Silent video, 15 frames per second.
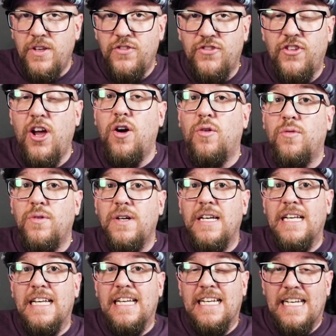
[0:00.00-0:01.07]
So
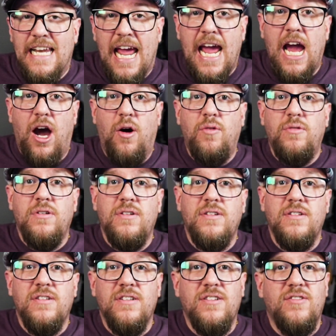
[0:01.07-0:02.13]
now,
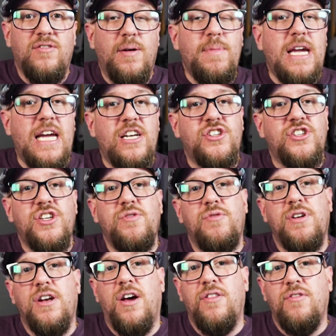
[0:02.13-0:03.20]
let me ask you
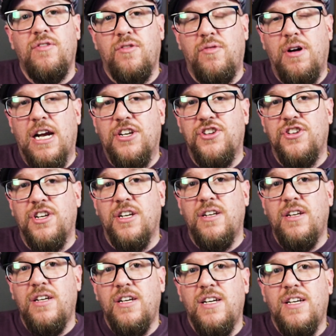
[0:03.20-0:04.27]
another
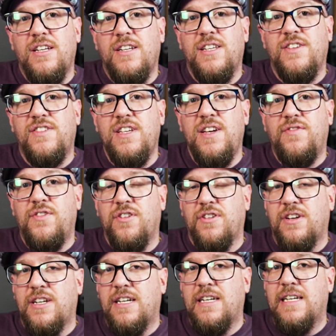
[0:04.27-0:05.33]
question to see if
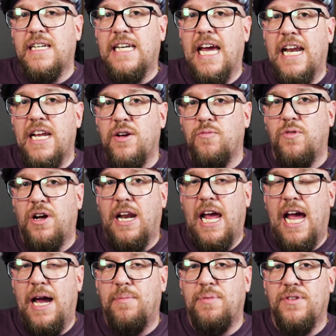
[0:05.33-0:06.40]
you're getting what
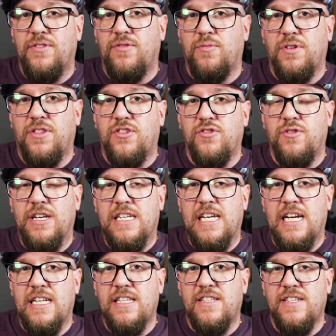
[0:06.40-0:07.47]
happens with joint
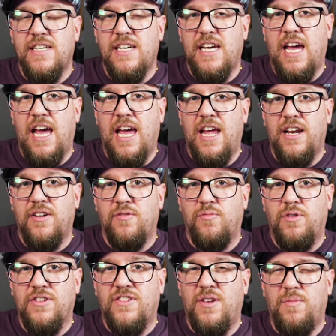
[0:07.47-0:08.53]
tenancy and
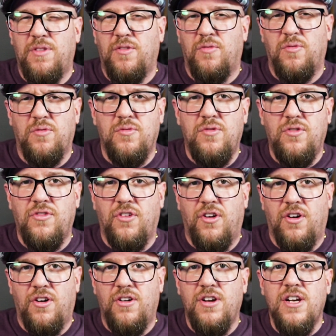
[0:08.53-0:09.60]
what some of the rules
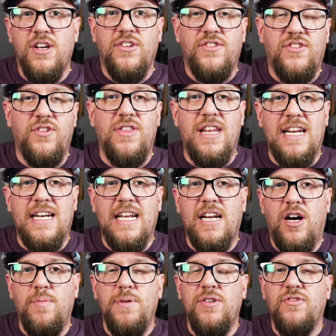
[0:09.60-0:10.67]
are so that it could
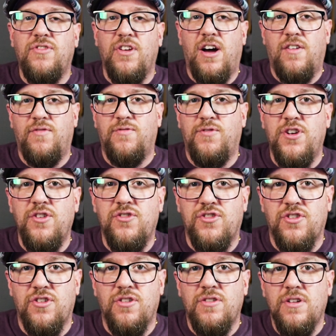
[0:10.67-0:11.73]
help you solve
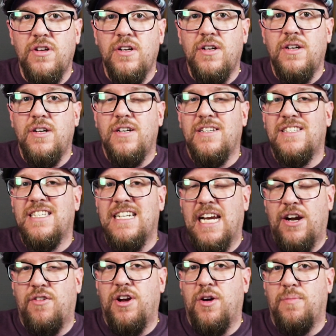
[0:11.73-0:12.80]
future
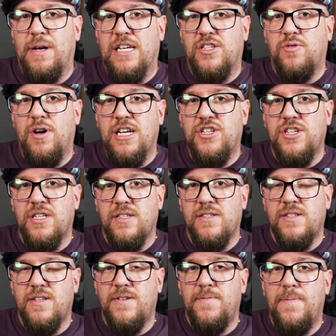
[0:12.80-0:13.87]
scenario-based
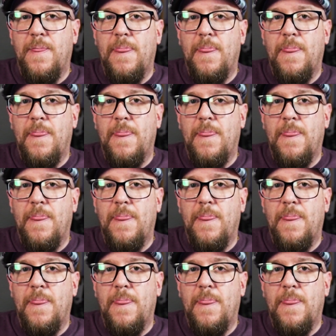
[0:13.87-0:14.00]
questions.